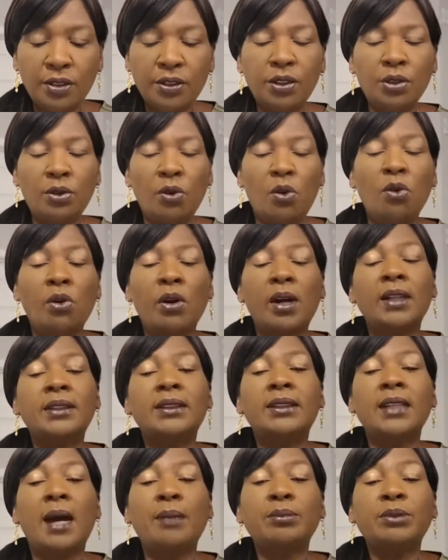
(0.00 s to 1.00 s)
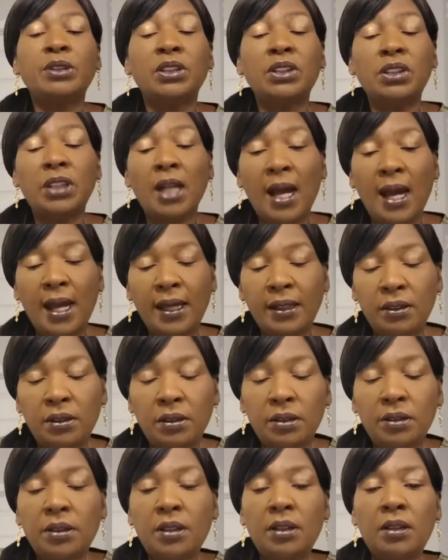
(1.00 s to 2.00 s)
to or adopt a
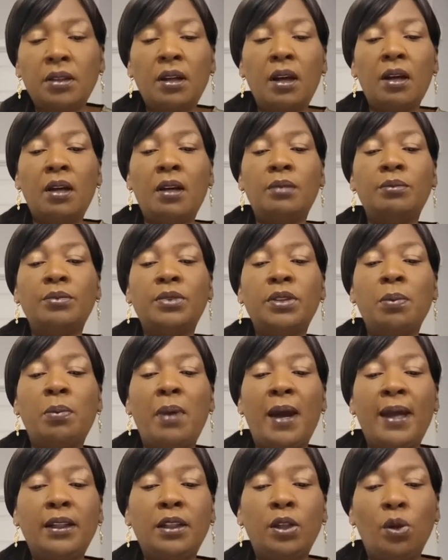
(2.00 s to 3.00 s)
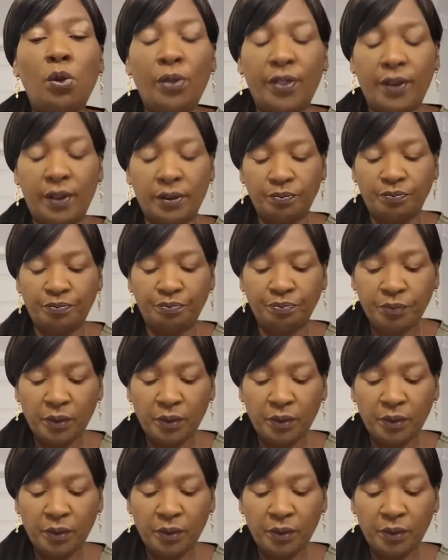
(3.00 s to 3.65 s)
child um, to buy clothing.